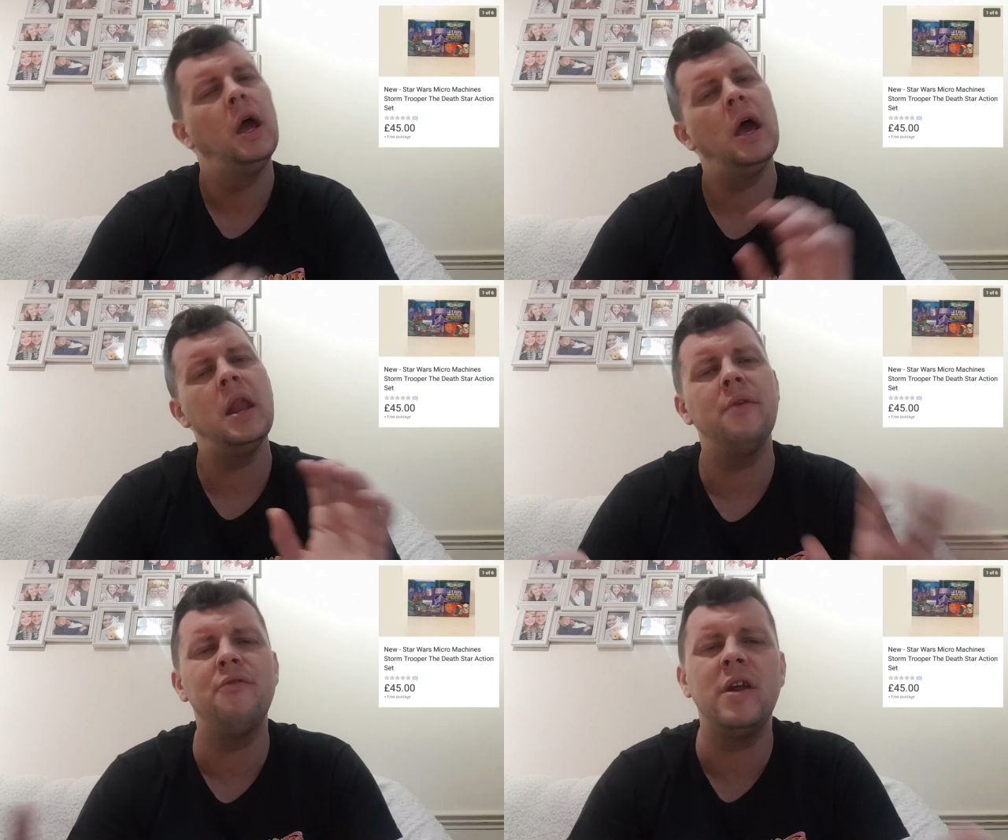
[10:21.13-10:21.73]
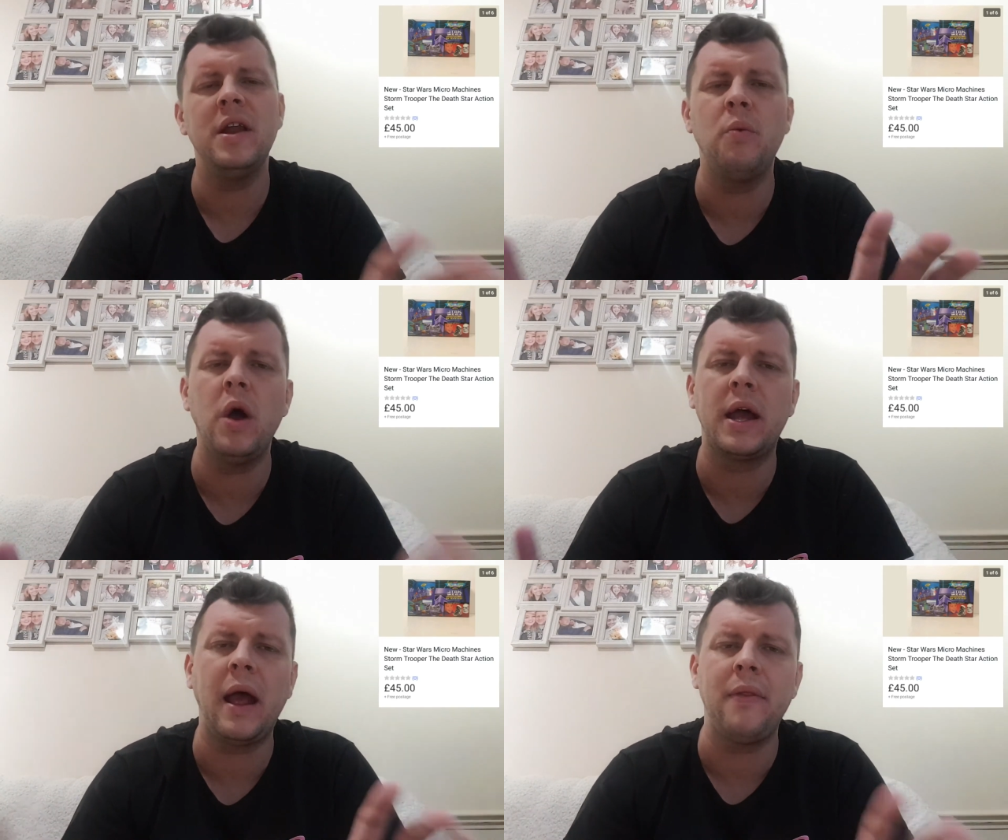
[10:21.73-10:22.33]
It didn't really
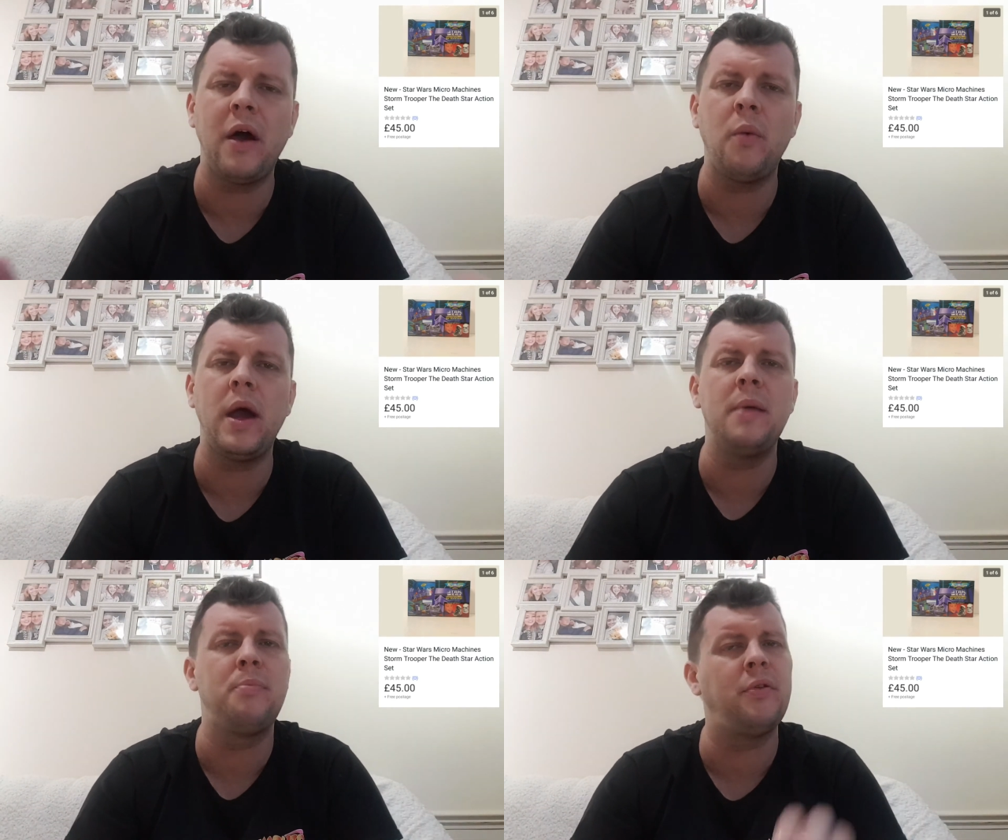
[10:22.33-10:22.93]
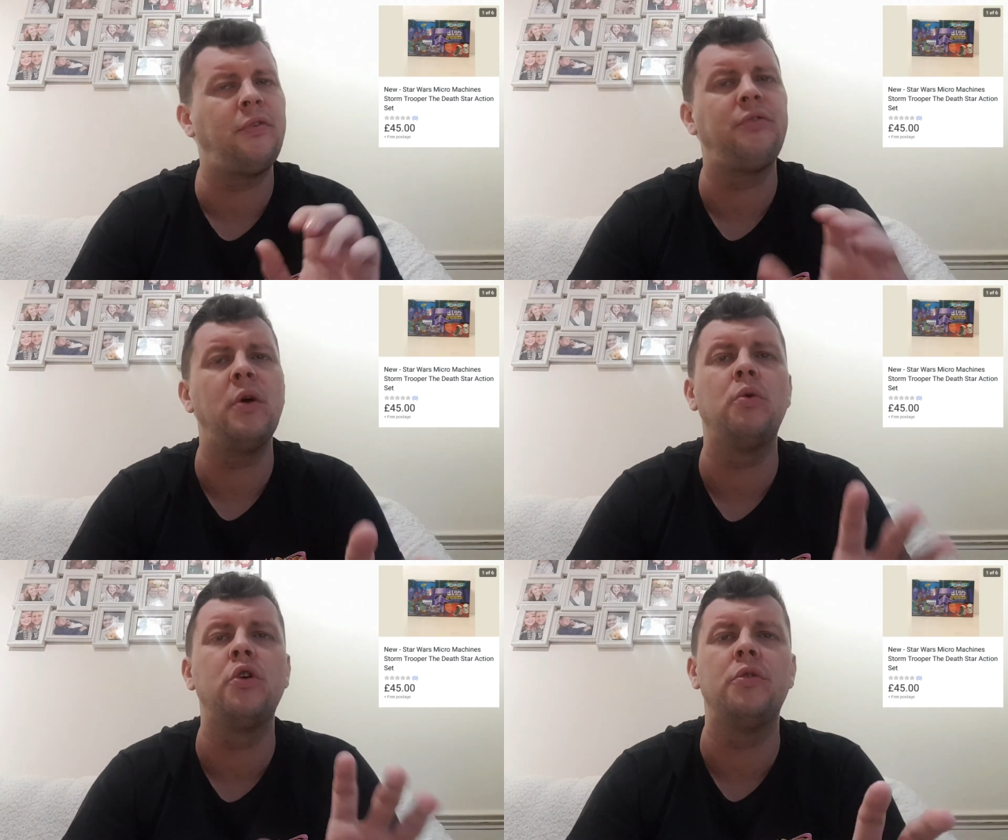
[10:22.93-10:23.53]
work out that way, but
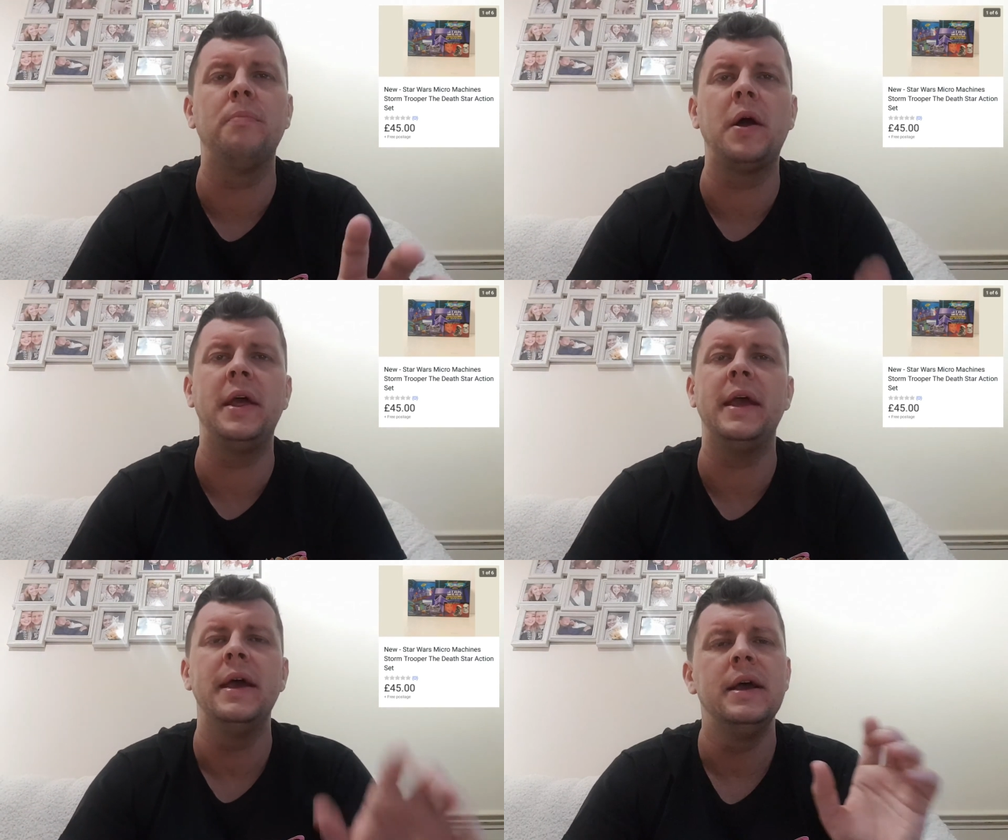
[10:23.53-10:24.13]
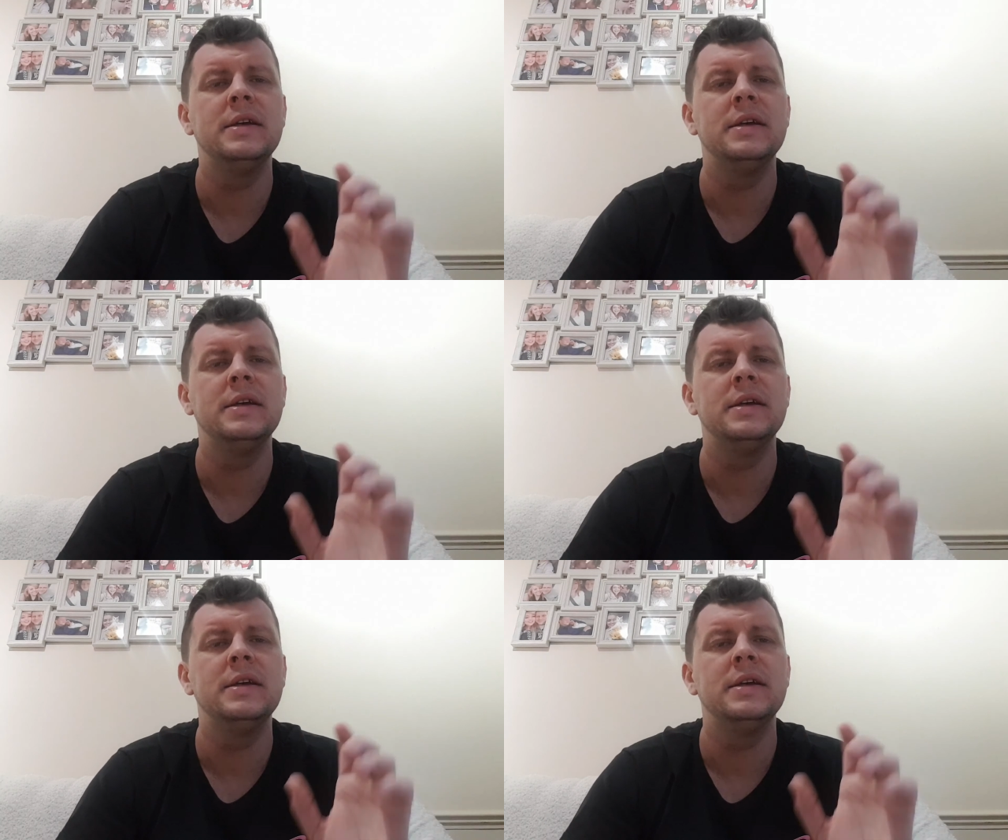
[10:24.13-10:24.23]
still good money.